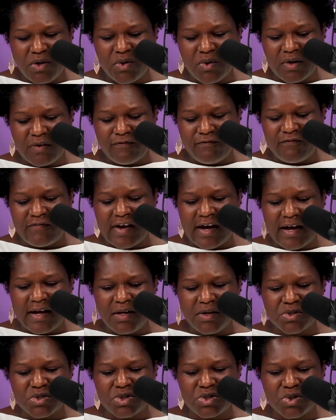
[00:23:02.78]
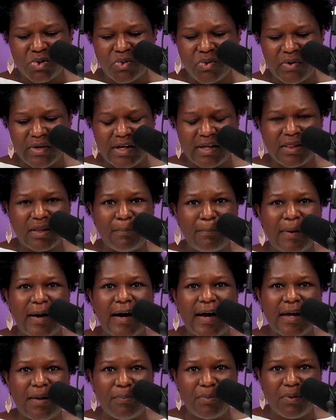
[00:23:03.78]
you can find a story in the
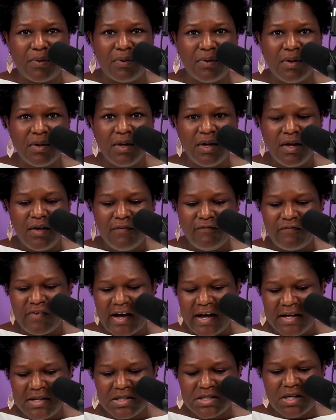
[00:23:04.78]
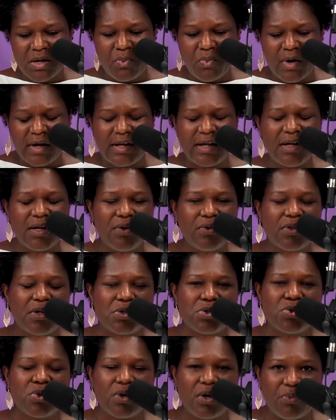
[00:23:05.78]
Bible. Find someone in here
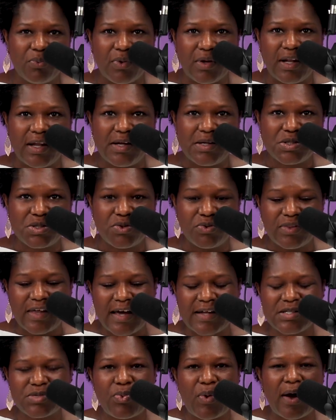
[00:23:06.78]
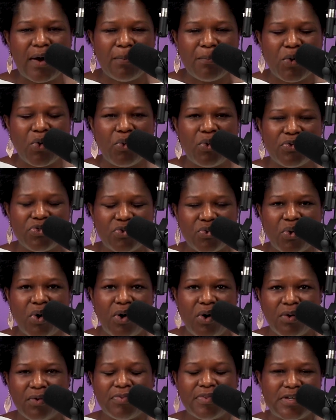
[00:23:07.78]
that you can relate to. That's why I'm going through
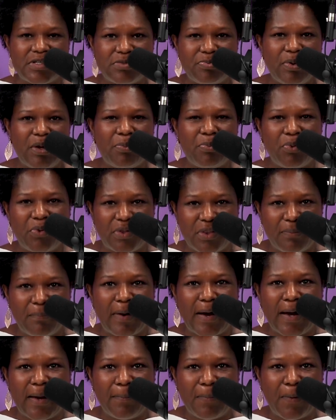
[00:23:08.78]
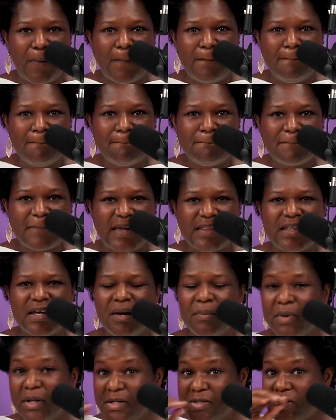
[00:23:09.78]
all of these people in the Bible. I think
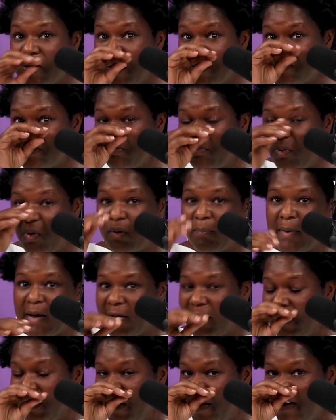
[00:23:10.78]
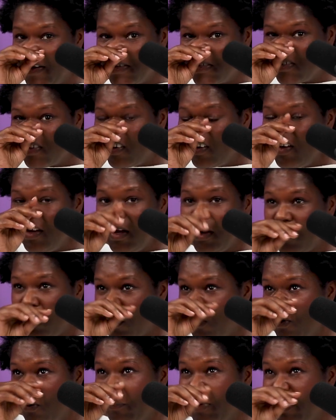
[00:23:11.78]
I'm going to talk some more about Elijah,
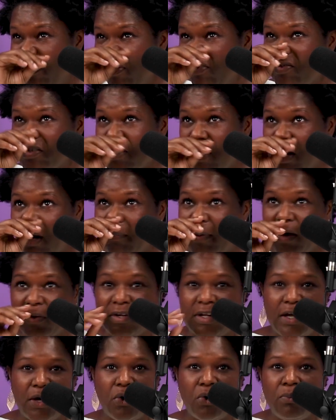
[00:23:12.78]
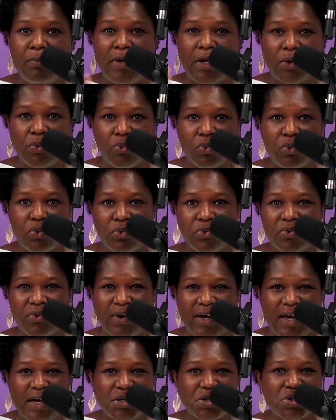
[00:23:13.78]
or, or maybe even talk about Naomi and Ruth or
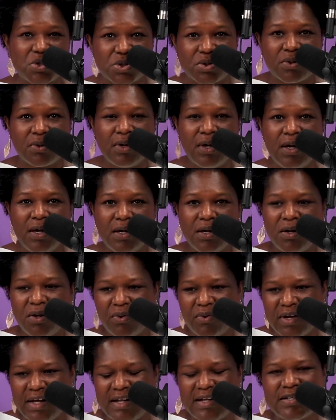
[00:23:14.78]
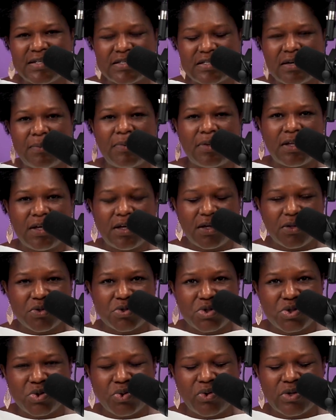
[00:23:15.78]
Esther, you know, get into some of the other
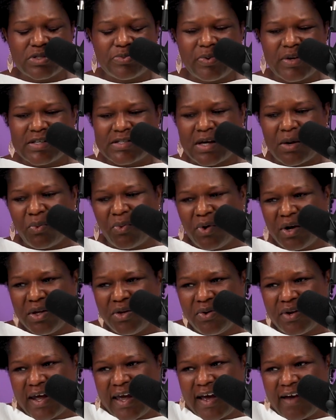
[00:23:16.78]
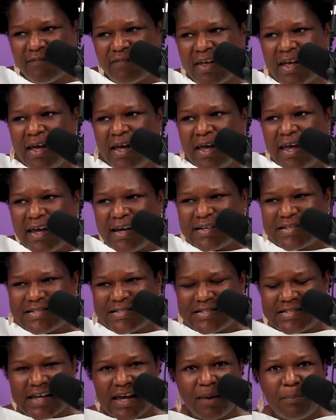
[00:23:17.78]
stories, because I want you to have
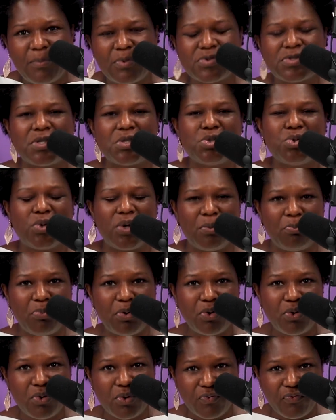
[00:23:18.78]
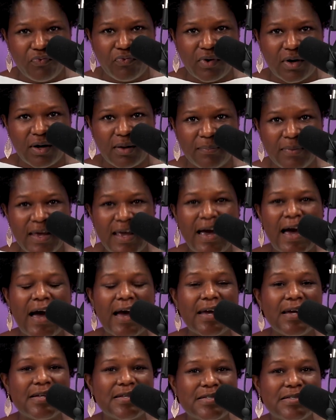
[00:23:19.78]
examples that you can pull from. I
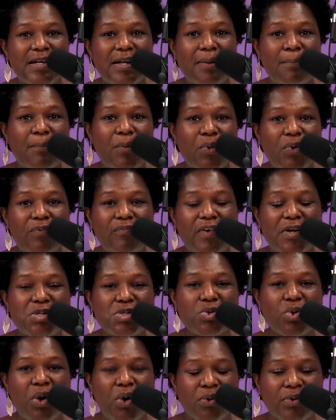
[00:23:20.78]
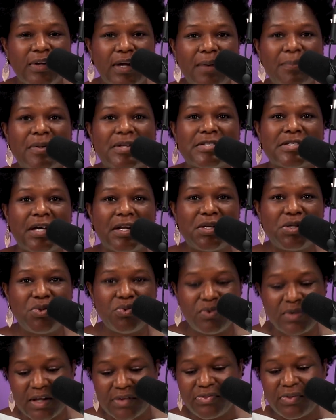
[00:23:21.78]
can sit and motivate you all day, but it's going to do
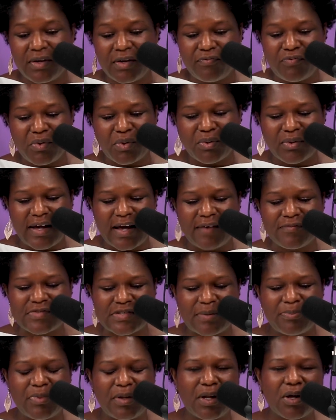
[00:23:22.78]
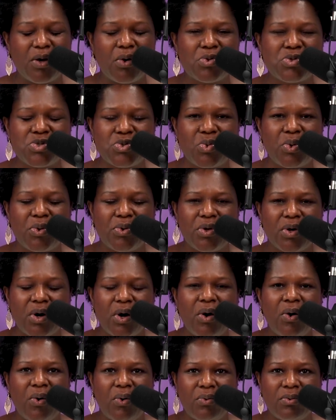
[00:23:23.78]
nothing if you don't have something to go to on your
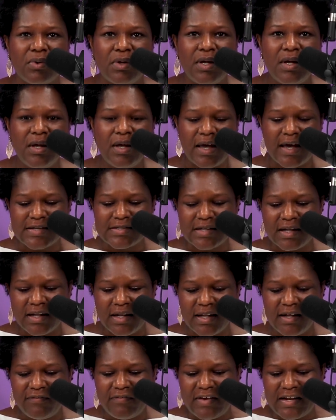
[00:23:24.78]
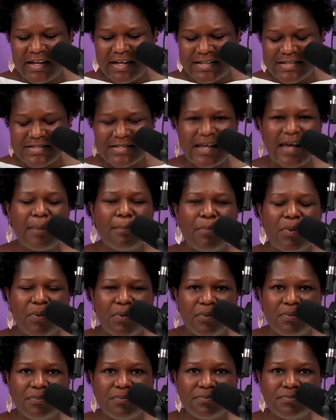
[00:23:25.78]
own as a living example.